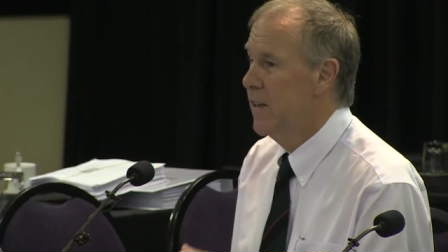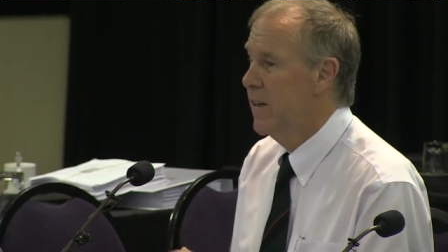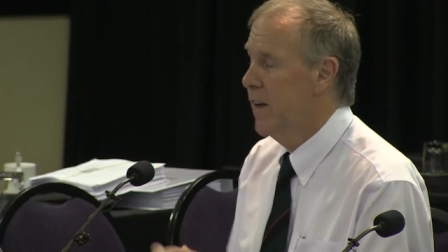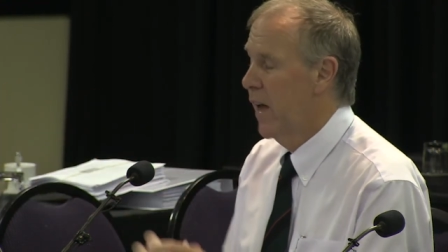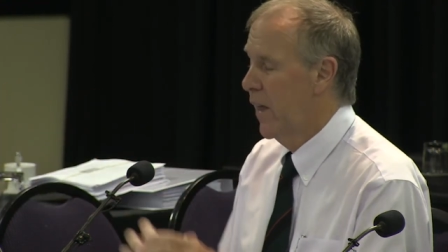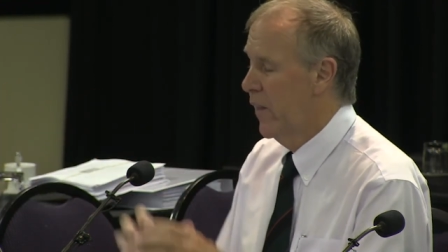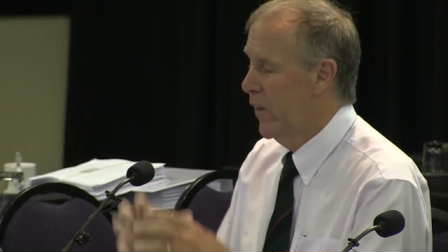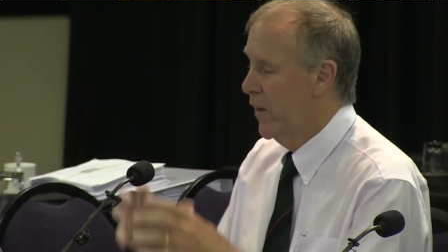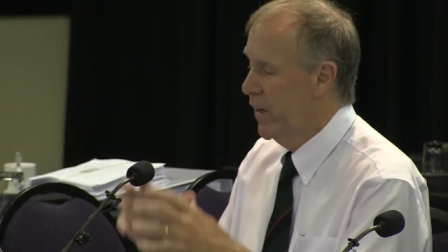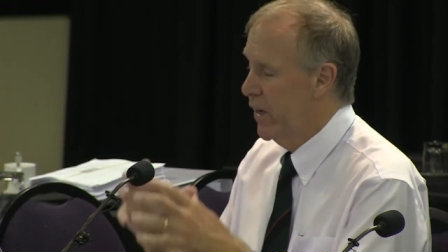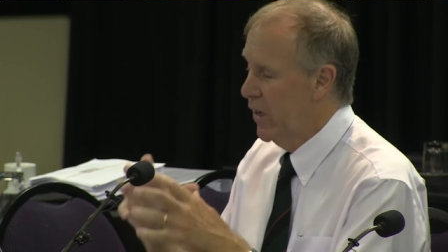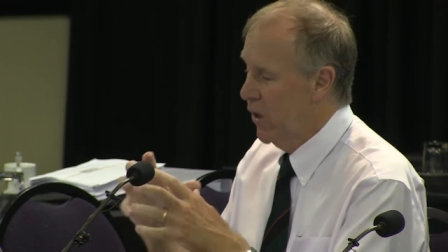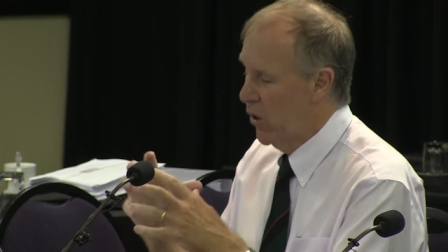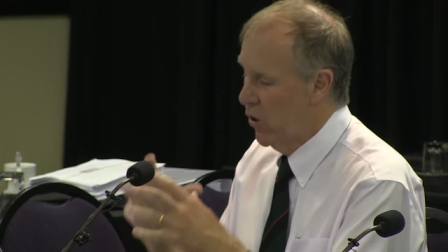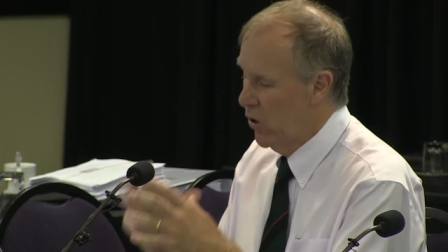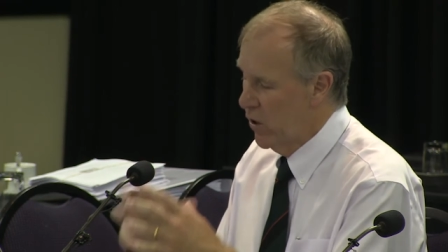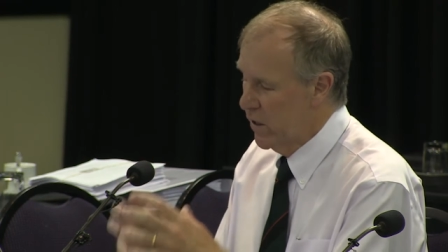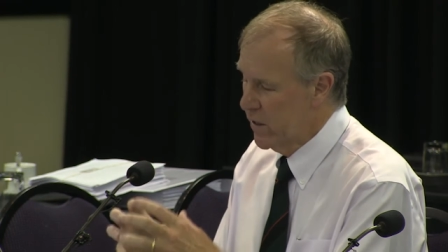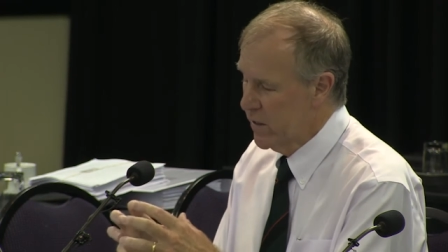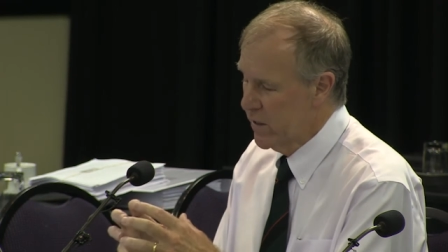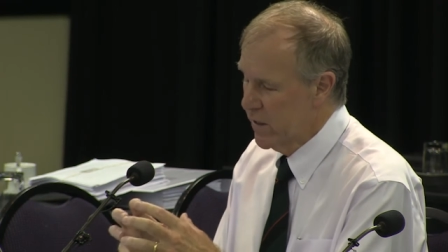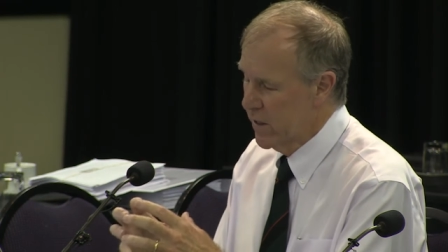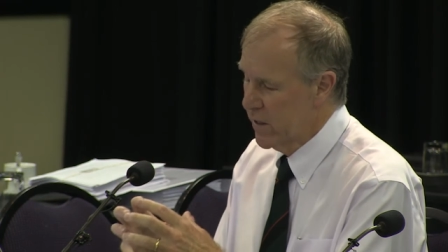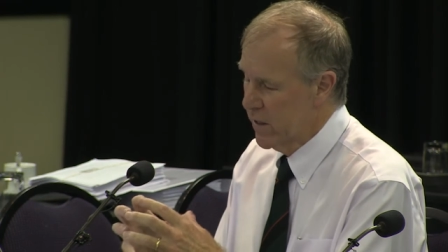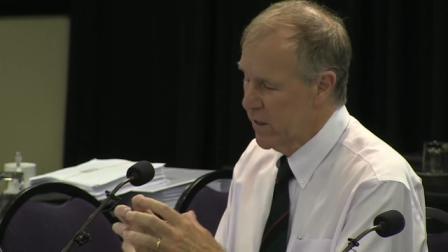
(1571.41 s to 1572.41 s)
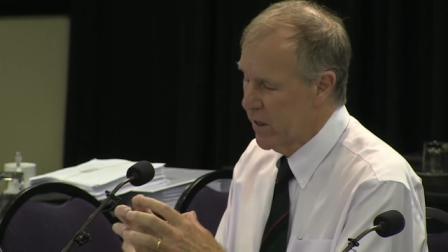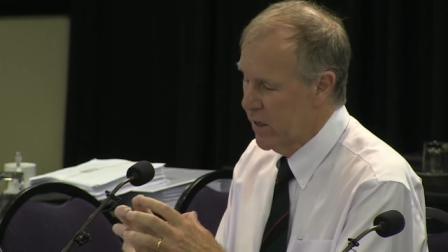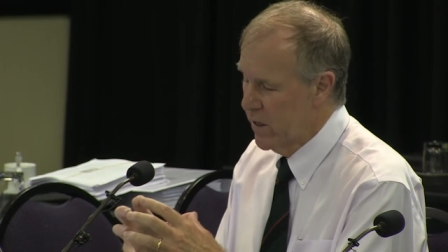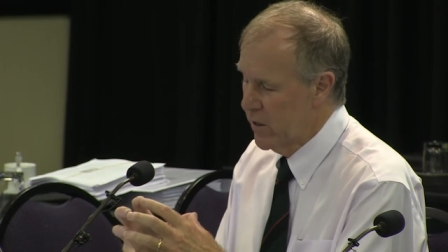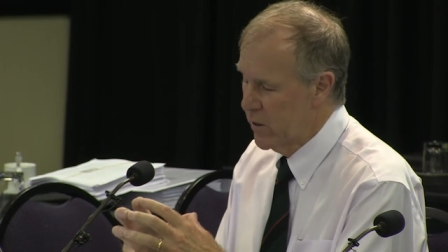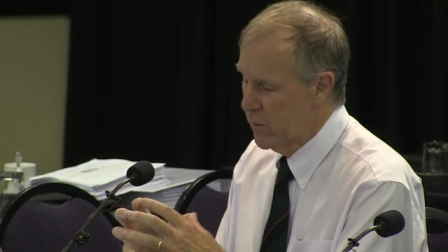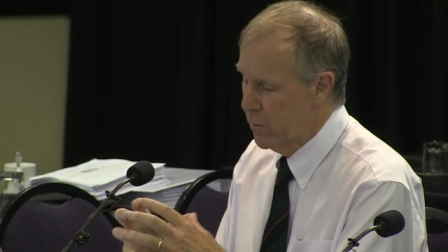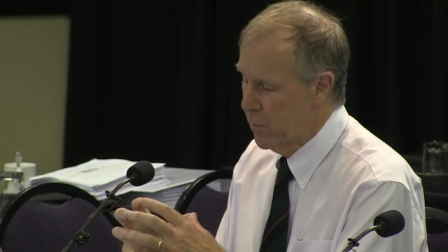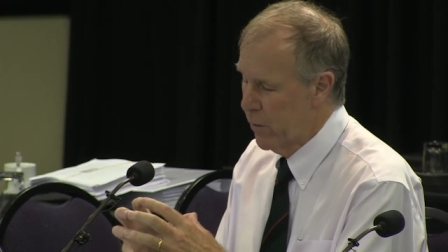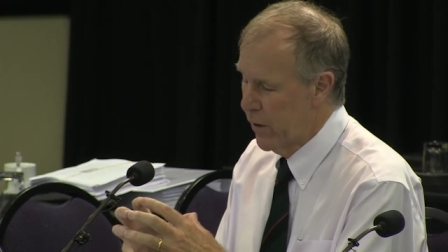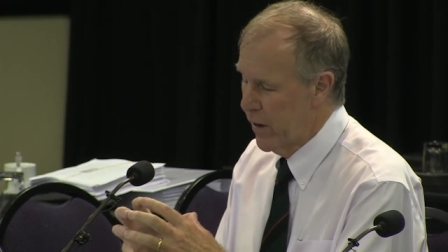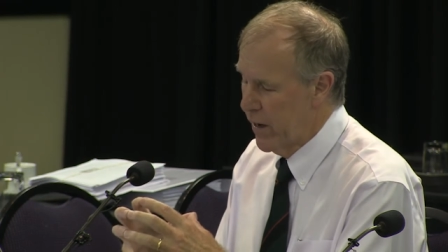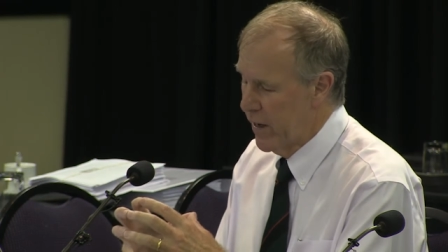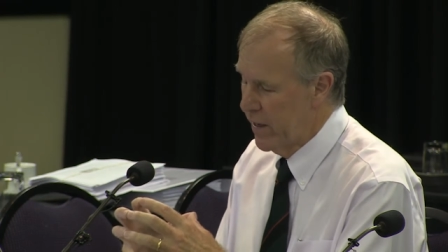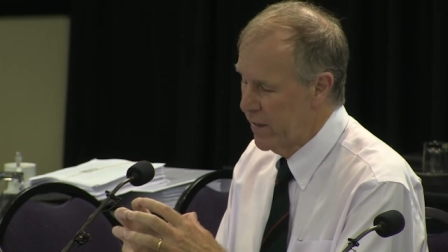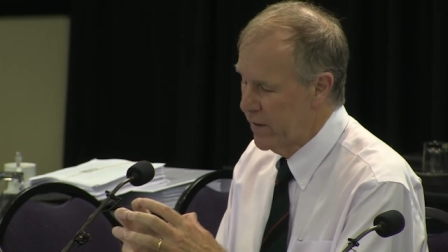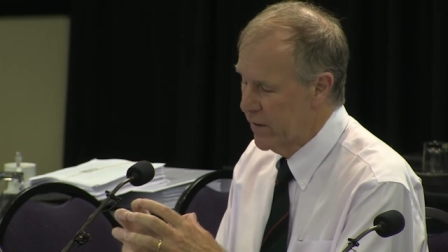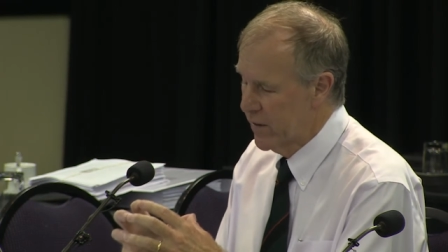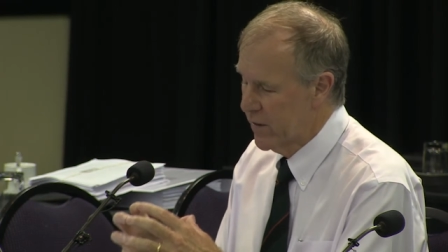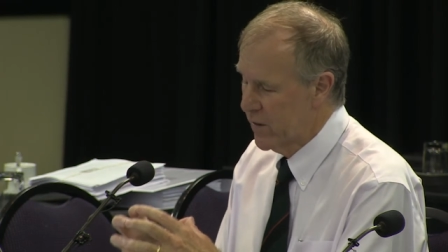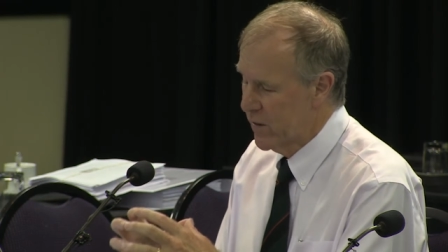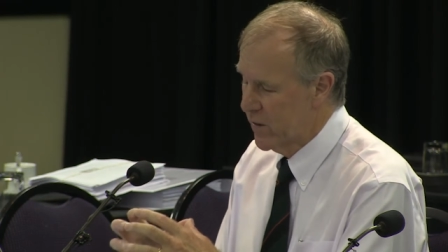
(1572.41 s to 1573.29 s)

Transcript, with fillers: And then he looked at those brains